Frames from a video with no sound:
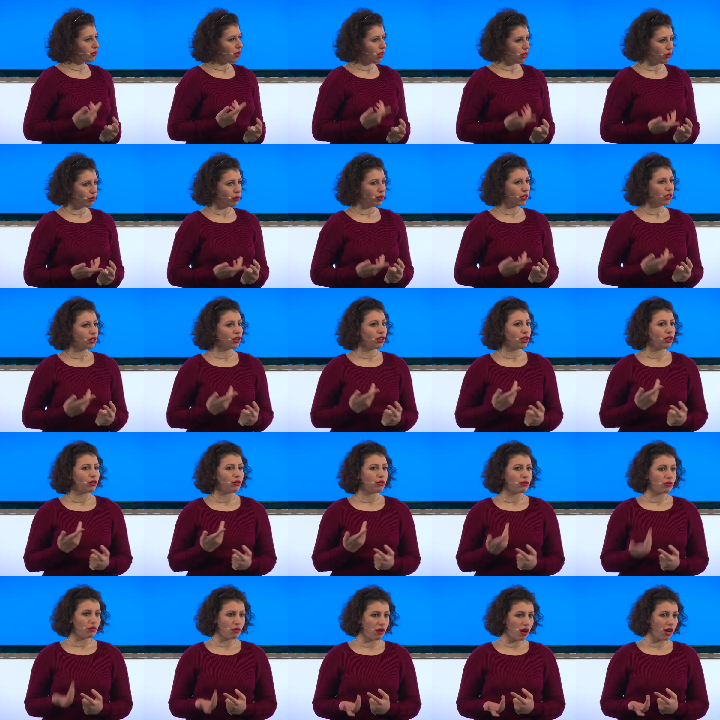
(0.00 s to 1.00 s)
following
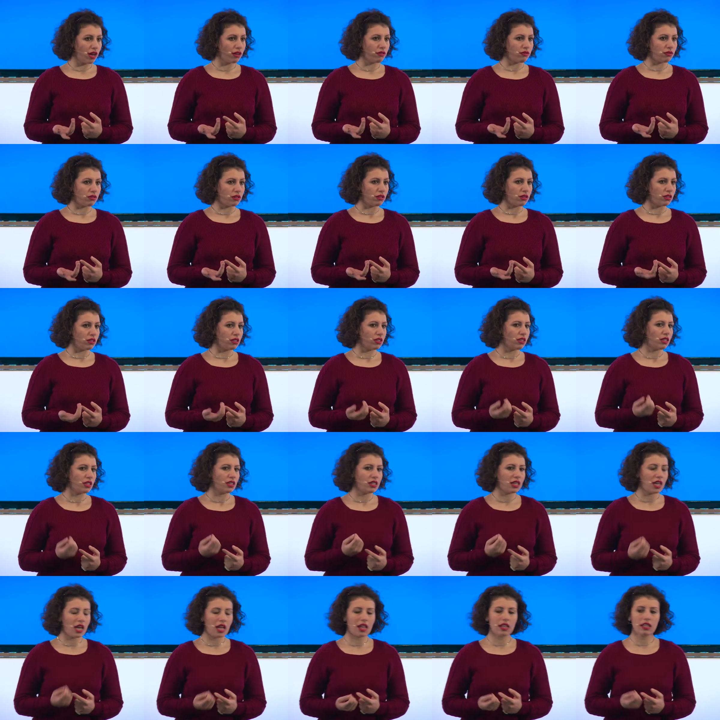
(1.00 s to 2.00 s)
her arrival,
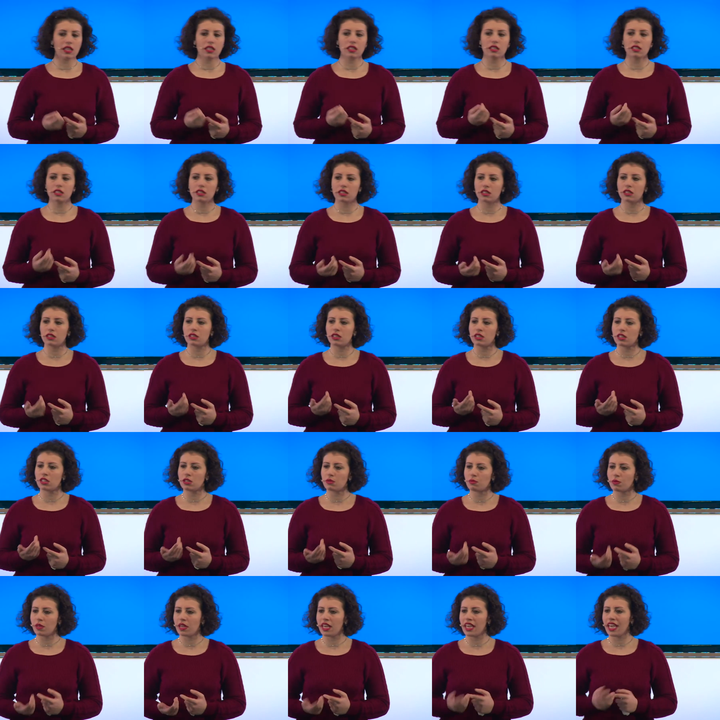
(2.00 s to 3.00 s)
Dahlia didn't
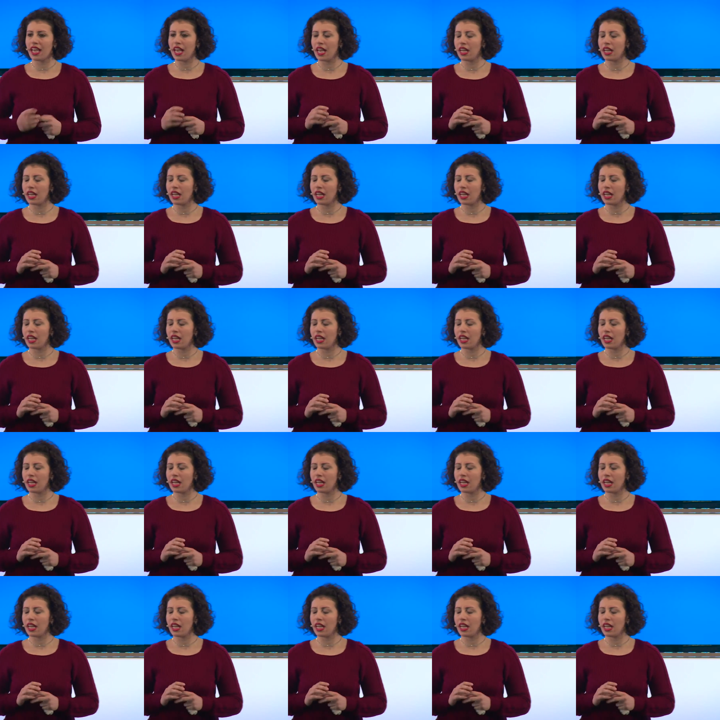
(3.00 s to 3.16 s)
display